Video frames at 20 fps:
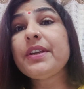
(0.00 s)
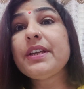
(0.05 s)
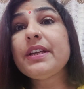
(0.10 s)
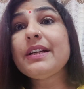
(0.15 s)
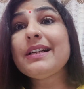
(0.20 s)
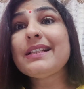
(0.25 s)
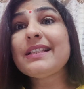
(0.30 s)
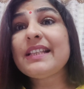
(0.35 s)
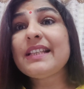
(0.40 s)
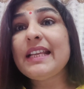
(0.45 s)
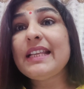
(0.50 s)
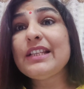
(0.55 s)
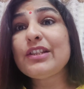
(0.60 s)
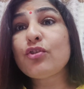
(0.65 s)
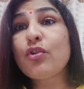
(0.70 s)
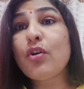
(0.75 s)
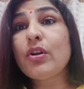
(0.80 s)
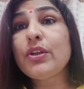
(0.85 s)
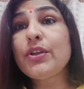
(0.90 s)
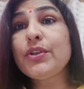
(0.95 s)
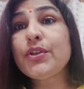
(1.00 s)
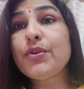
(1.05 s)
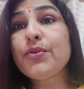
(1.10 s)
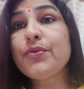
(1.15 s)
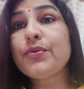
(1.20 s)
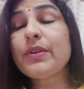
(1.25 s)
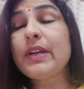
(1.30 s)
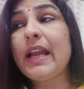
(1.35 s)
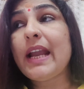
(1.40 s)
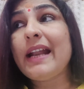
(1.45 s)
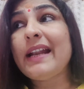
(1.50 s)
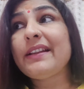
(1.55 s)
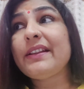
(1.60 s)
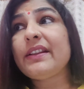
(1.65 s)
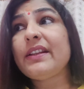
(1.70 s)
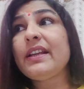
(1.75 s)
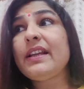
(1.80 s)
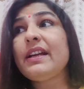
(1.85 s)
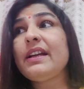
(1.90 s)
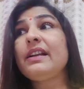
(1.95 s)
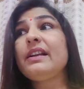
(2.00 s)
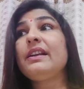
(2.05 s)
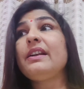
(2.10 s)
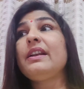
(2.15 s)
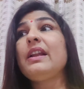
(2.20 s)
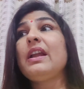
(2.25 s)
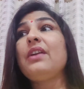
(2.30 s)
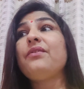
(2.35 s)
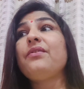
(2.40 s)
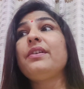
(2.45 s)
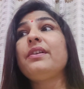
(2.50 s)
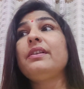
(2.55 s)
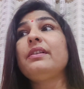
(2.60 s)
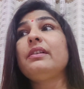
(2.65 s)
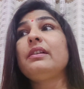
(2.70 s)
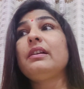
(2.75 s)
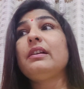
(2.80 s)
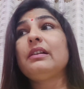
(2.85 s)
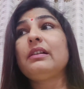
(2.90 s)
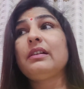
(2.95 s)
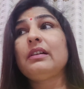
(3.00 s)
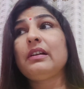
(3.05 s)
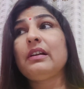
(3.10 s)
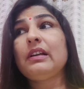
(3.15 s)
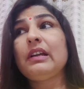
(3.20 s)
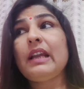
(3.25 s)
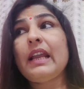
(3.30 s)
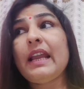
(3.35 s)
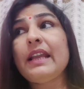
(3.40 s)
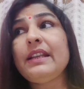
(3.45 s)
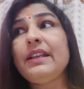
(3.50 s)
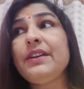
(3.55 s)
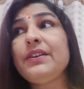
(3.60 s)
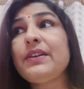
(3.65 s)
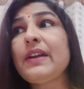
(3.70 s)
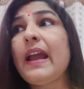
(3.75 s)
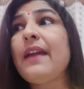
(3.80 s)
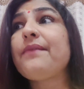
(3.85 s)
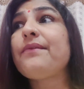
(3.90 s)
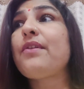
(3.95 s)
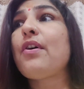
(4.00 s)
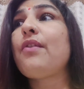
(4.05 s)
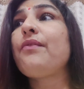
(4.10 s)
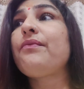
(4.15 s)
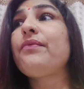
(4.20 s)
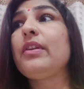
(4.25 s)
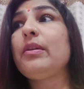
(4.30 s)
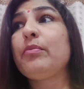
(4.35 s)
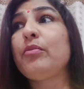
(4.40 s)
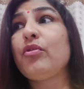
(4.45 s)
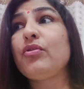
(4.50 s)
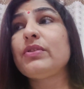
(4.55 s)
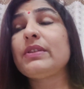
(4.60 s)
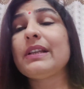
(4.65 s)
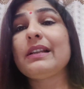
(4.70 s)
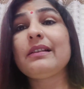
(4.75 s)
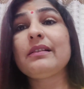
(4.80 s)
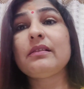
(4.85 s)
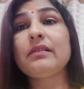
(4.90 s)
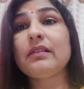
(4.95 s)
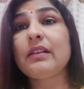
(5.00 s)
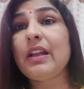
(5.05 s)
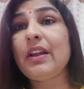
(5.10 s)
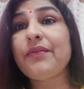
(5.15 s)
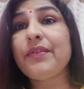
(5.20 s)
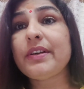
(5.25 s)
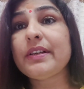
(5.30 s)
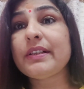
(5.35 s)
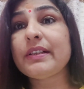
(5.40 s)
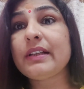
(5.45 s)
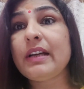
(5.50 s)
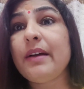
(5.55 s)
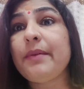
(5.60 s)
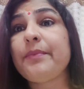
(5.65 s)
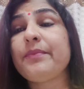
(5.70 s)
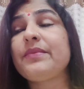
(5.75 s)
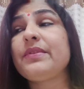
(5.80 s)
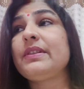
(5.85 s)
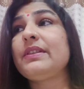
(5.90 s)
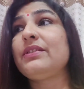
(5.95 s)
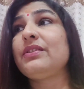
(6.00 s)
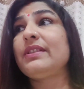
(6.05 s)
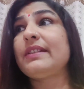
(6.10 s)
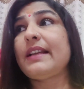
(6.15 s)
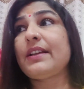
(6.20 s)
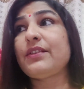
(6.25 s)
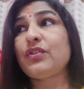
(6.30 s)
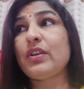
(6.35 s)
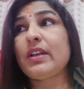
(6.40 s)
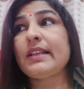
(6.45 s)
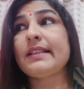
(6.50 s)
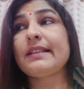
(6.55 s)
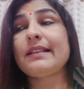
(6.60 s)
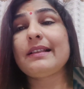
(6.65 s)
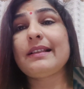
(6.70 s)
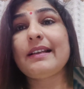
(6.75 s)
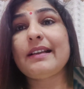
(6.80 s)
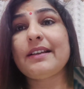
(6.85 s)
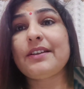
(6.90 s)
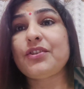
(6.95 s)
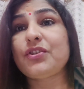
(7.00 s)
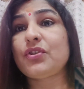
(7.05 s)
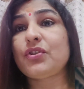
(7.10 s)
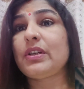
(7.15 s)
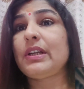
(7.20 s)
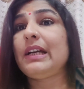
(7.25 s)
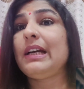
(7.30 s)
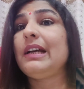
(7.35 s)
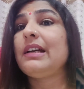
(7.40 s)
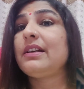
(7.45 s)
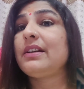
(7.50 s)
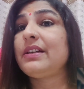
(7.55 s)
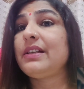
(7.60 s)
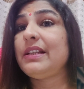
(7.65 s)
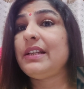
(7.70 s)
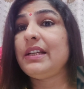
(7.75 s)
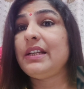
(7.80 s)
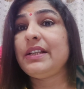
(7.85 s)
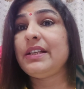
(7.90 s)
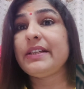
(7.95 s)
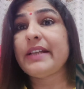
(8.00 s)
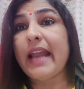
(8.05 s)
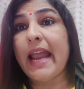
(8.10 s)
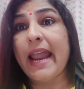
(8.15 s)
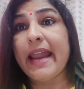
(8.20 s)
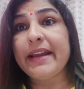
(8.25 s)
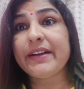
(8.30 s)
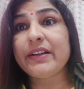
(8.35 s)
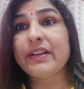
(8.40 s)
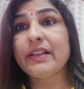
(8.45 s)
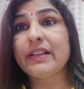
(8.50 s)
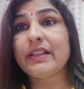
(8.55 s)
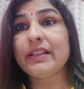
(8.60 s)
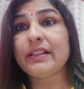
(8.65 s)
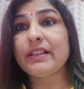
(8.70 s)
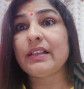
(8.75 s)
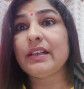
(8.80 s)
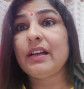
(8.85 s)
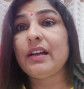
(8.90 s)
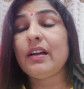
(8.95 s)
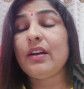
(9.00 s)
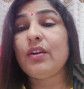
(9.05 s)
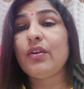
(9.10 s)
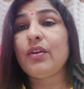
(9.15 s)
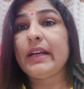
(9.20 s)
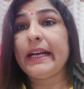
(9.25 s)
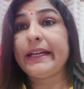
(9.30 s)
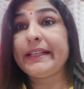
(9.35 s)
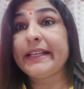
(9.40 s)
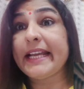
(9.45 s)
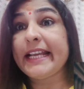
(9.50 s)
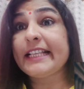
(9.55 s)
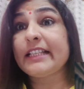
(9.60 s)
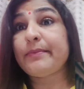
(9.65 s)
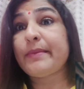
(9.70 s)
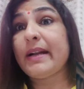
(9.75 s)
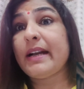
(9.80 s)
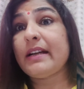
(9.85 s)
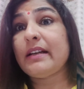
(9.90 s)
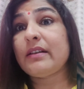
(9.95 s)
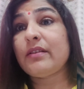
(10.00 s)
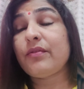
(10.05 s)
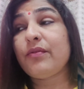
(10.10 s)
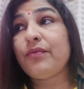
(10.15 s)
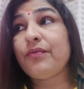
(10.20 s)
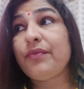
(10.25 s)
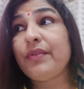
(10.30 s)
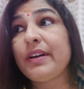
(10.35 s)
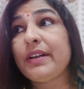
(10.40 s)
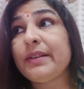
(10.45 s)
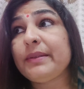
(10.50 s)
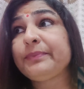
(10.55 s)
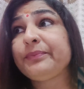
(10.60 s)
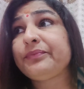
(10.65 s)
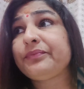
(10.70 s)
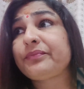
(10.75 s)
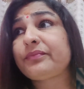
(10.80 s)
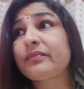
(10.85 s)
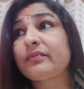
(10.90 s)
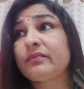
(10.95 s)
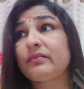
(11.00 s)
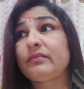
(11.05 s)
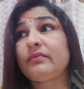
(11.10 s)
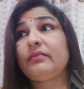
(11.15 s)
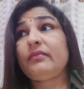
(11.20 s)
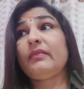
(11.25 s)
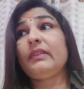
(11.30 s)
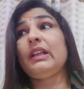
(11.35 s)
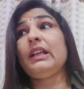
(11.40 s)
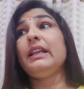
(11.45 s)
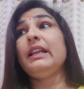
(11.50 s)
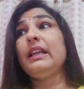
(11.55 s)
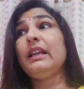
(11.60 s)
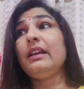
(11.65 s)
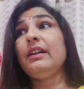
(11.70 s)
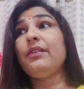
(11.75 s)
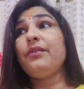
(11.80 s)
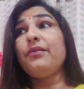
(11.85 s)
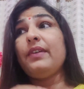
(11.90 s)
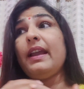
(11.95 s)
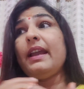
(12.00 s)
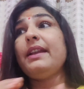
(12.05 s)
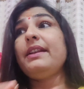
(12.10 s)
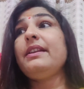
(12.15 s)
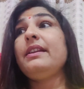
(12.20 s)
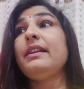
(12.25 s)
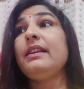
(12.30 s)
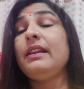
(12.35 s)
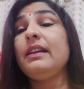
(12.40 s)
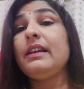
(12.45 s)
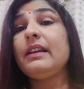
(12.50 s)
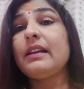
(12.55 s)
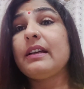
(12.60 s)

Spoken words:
years in solitude and there never any type of emotion never comes, such as lust, greed, anger, attachment. What when he